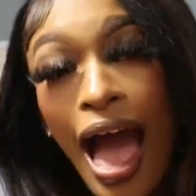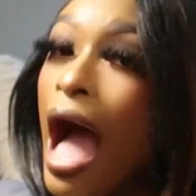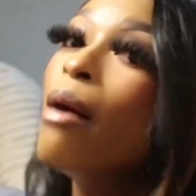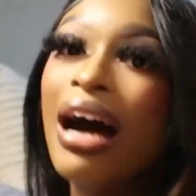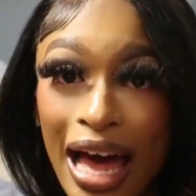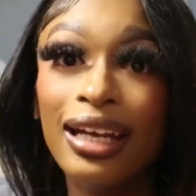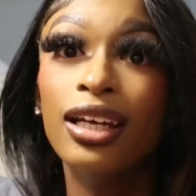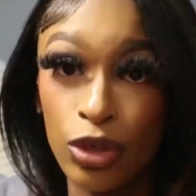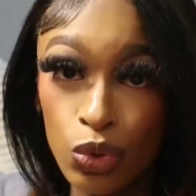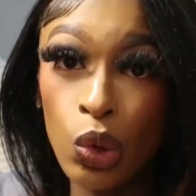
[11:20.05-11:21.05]
I'm out of
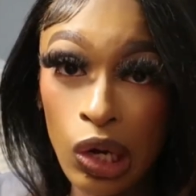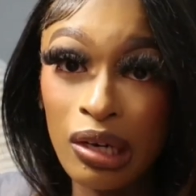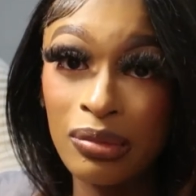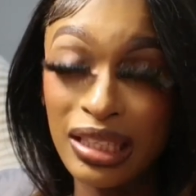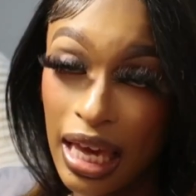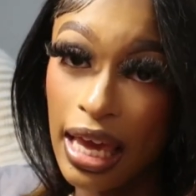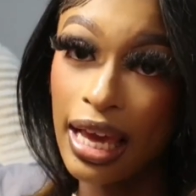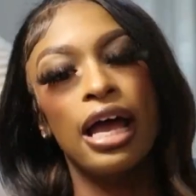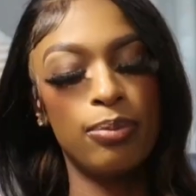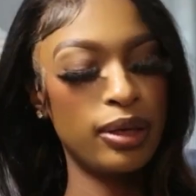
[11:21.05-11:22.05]
here. You know what I'm saying?
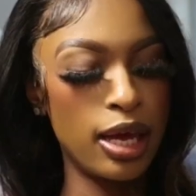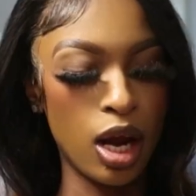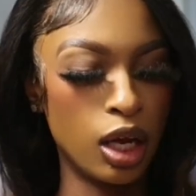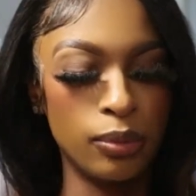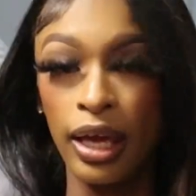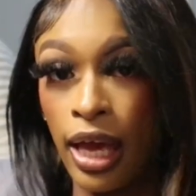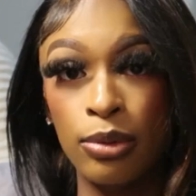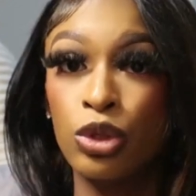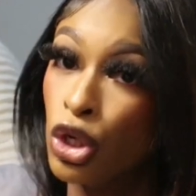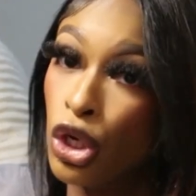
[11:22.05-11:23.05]
I ain't playing all them
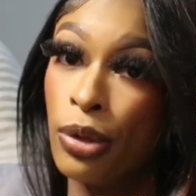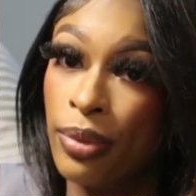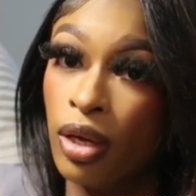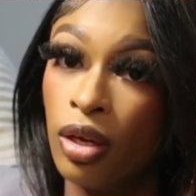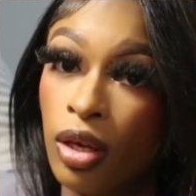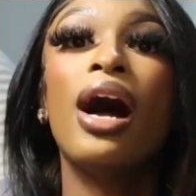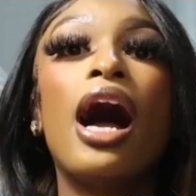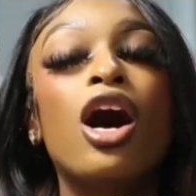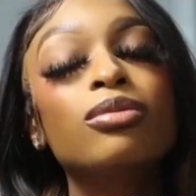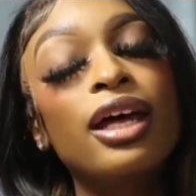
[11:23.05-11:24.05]
games. You heard me? But
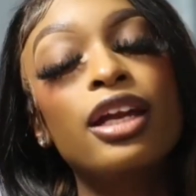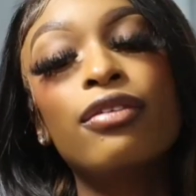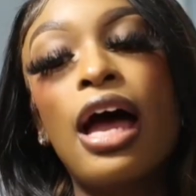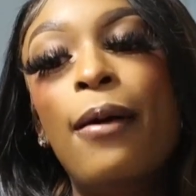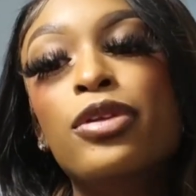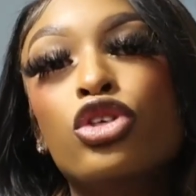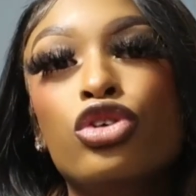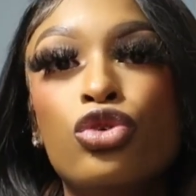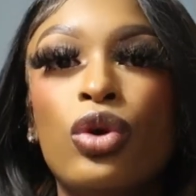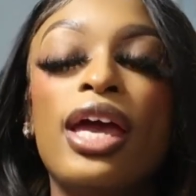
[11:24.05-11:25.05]
I hope that never happened
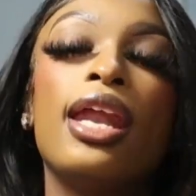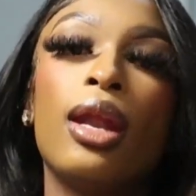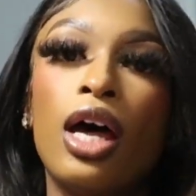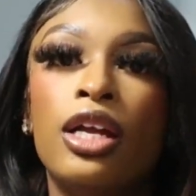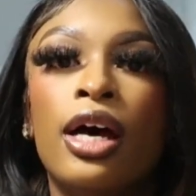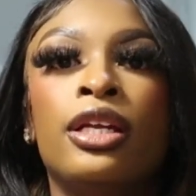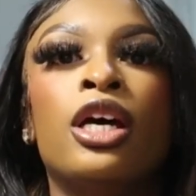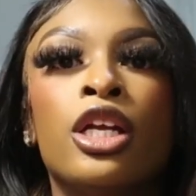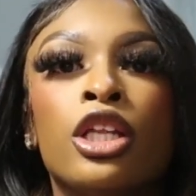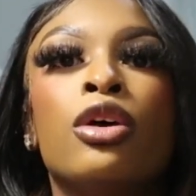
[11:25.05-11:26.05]
to you. And
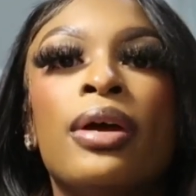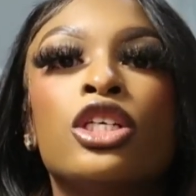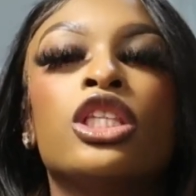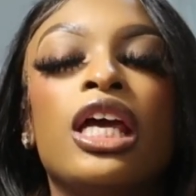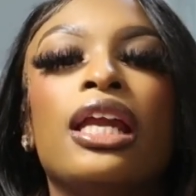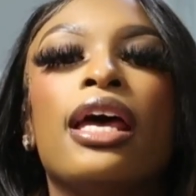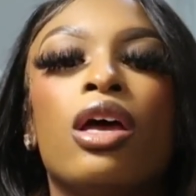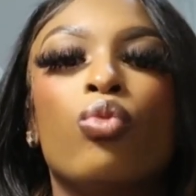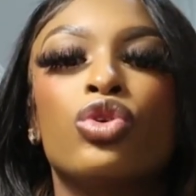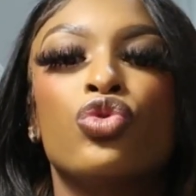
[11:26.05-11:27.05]
another major thing
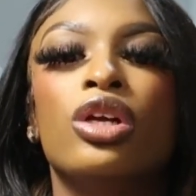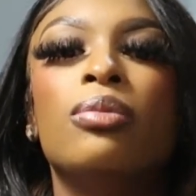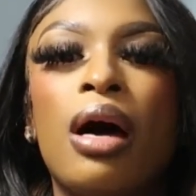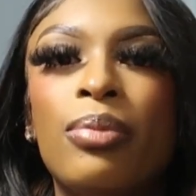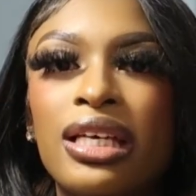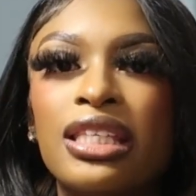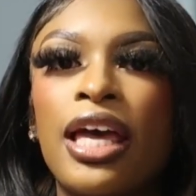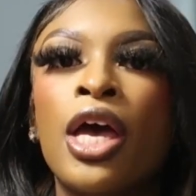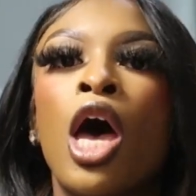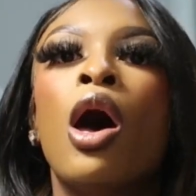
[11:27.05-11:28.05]
that was really my biggest
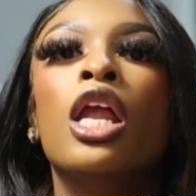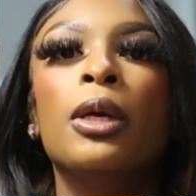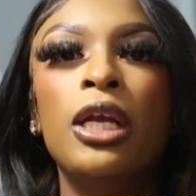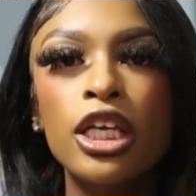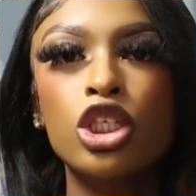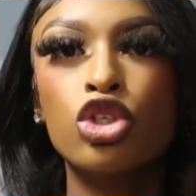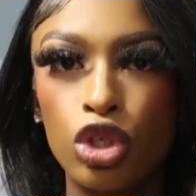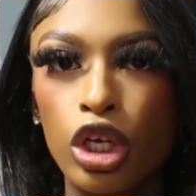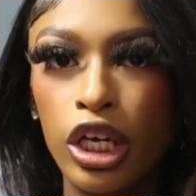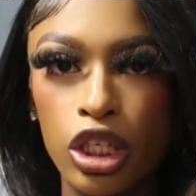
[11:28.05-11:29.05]
thing, listen
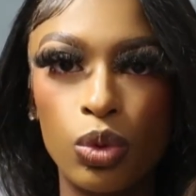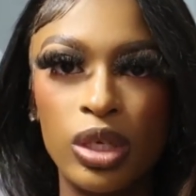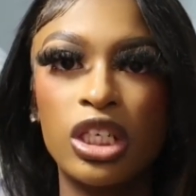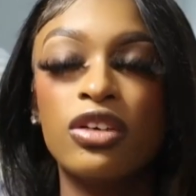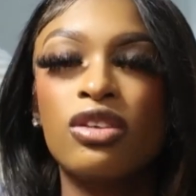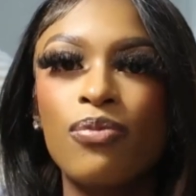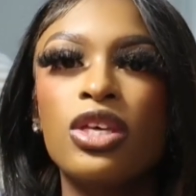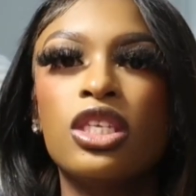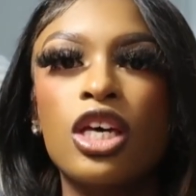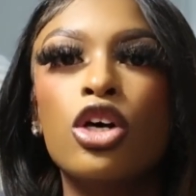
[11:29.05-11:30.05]
to your intuition. If
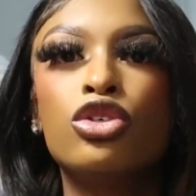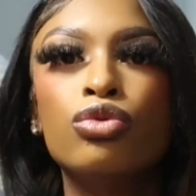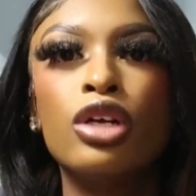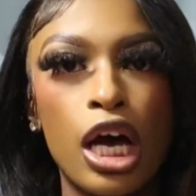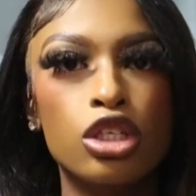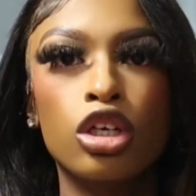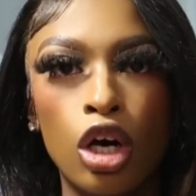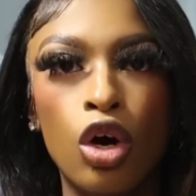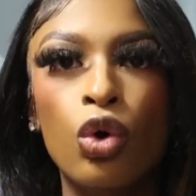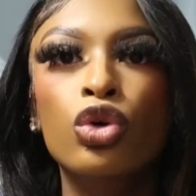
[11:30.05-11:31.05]
something tells you not to
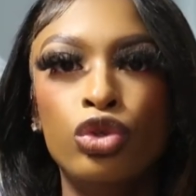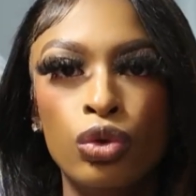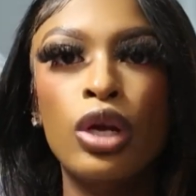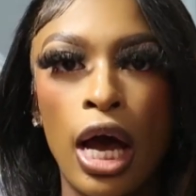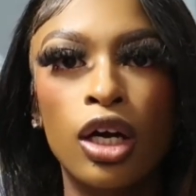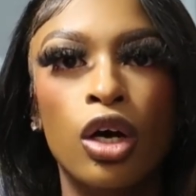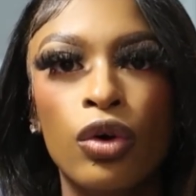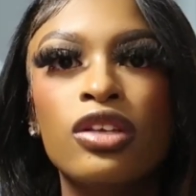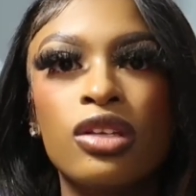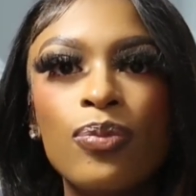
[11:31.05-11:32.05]
go, do not
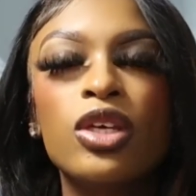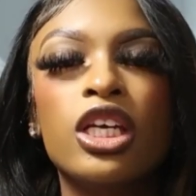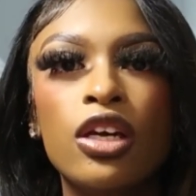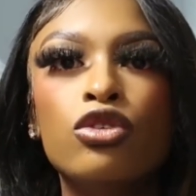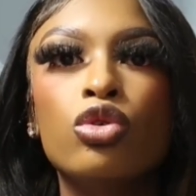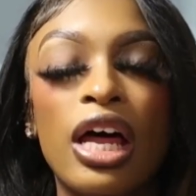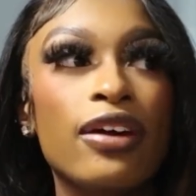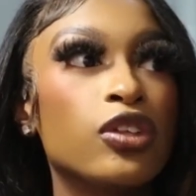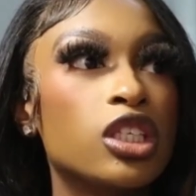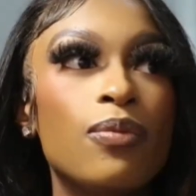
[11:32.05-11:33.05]
go. If something gives you
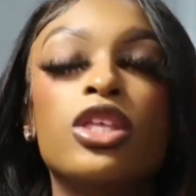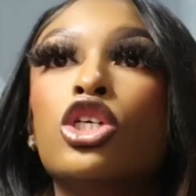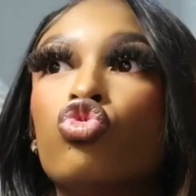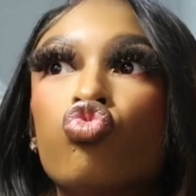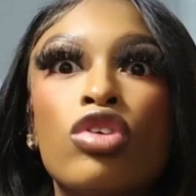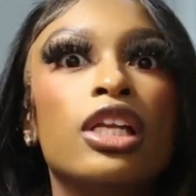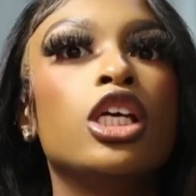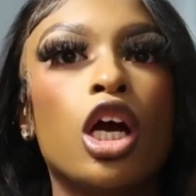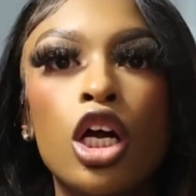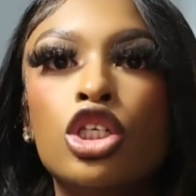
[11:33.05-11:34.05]
life, if something is
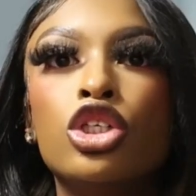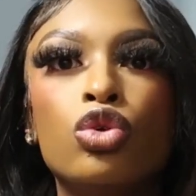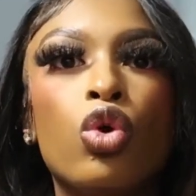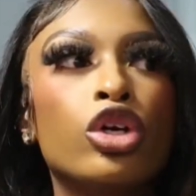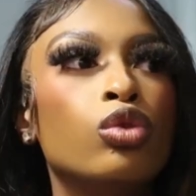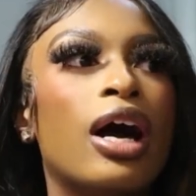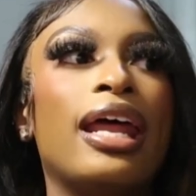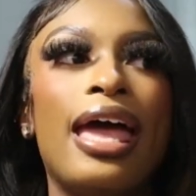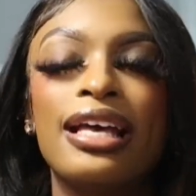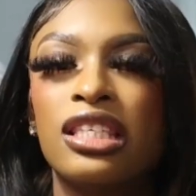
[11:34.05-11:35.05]
really urging you, or you got
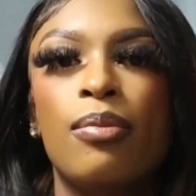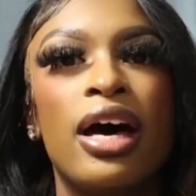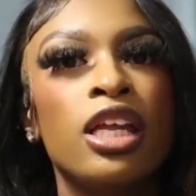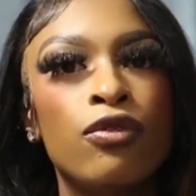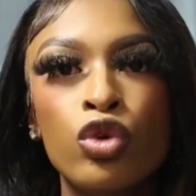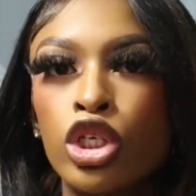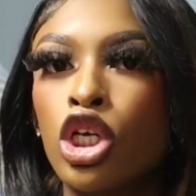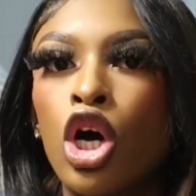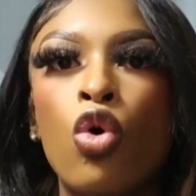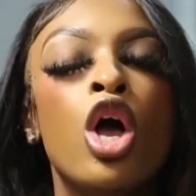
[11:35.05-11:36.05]
to ask somebody if you
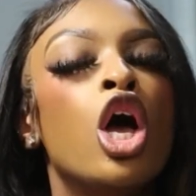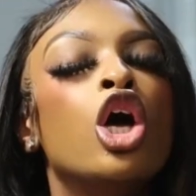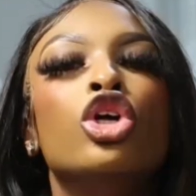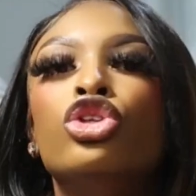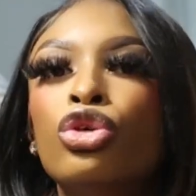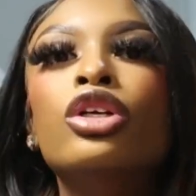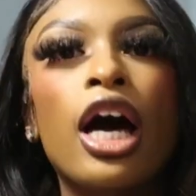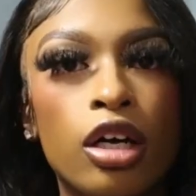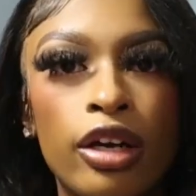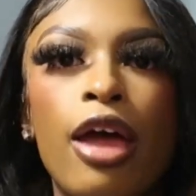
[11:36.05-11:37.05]
should go, do
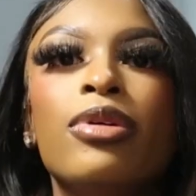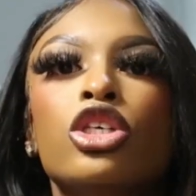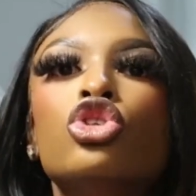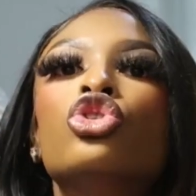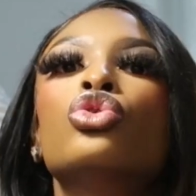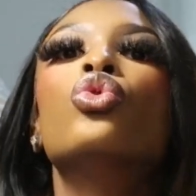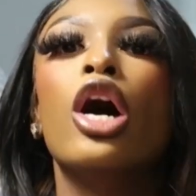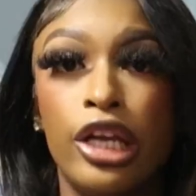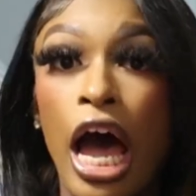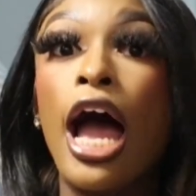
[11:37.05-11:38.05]
not go. That means do
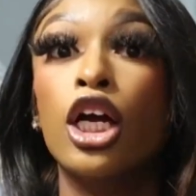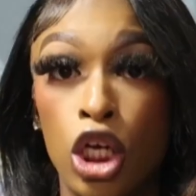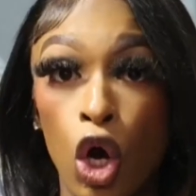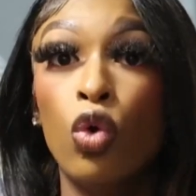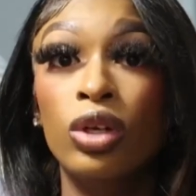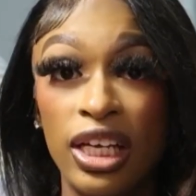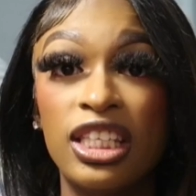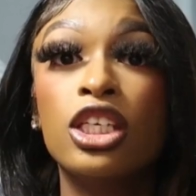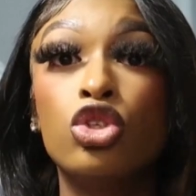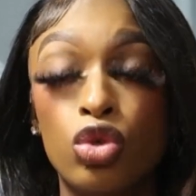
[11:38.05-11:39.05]
not go.
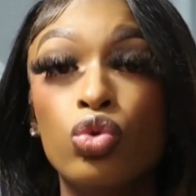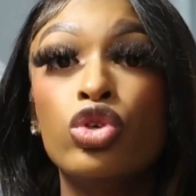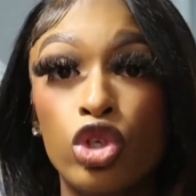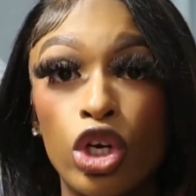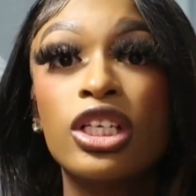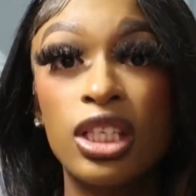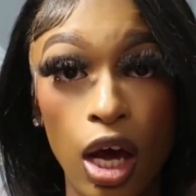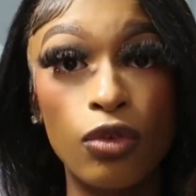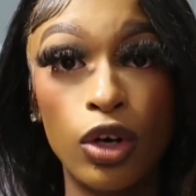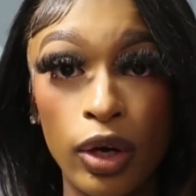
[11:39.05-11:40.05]
Listen to
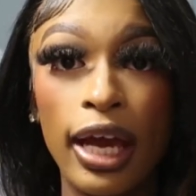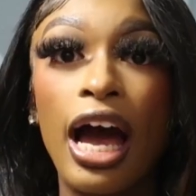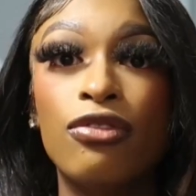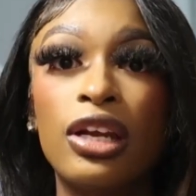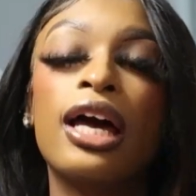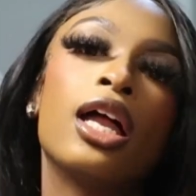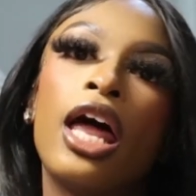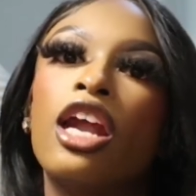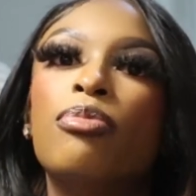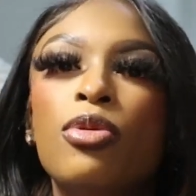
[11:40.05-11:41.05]
yourself, okay? I feel like a
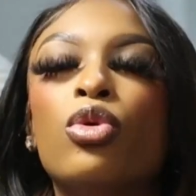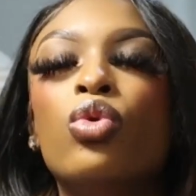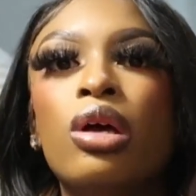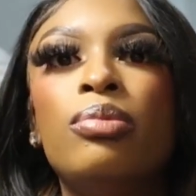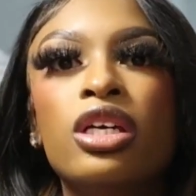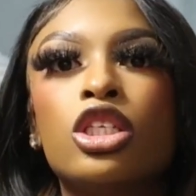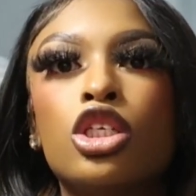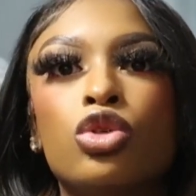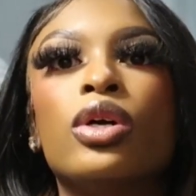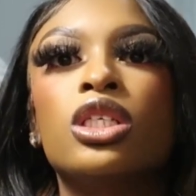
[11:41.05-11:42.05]
lot of people wouldn't be in the
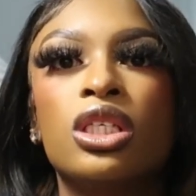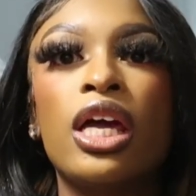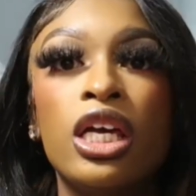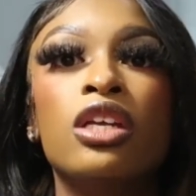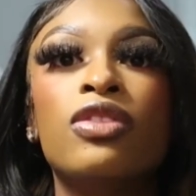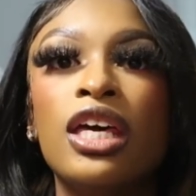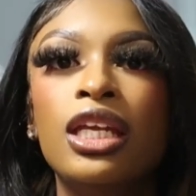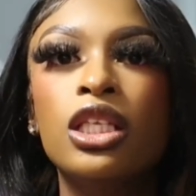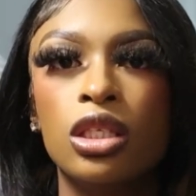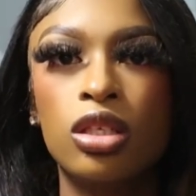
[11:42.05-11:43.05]
situations they're in if they
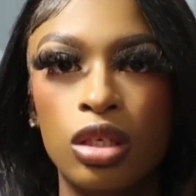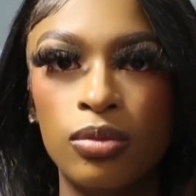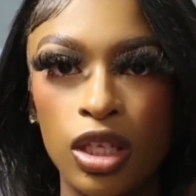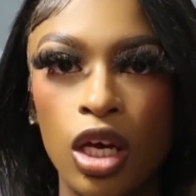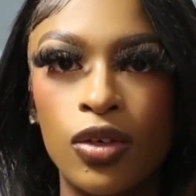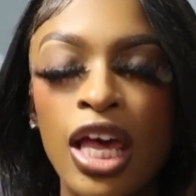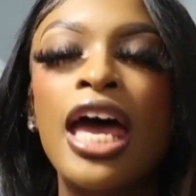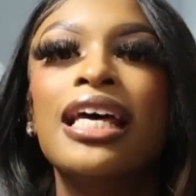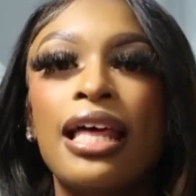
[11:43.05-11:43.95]
listen to themselves.